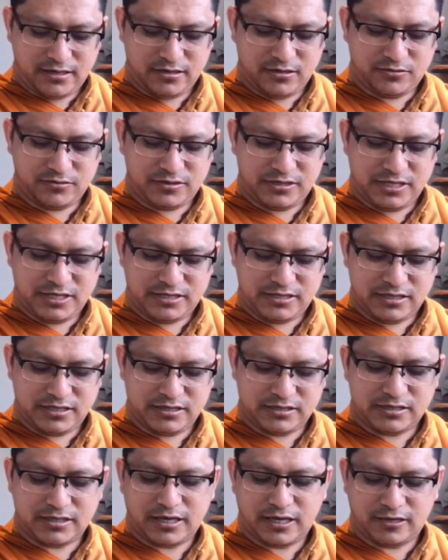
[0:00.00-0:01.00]
Your
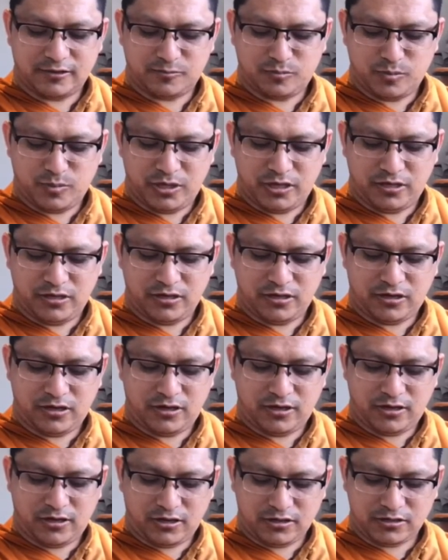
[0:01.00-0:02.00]
teachings help me a
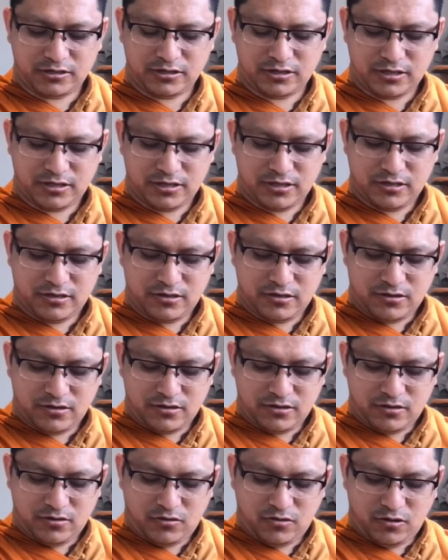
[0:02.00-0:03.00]
lot
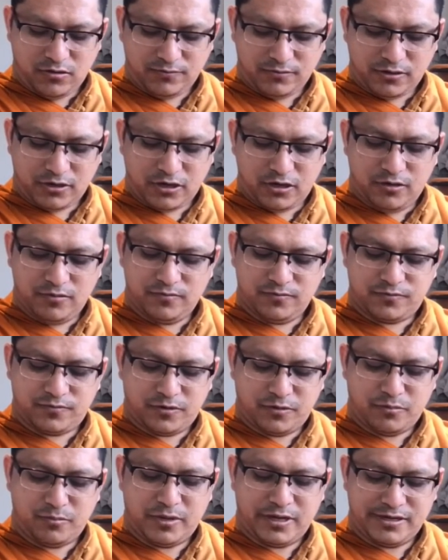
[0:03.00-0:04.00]
overcome
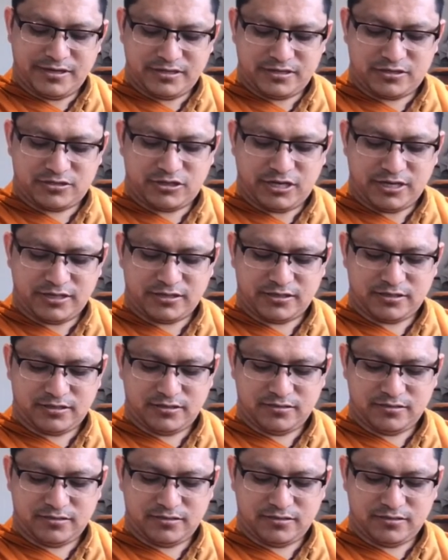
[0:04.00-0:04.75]
from my stress.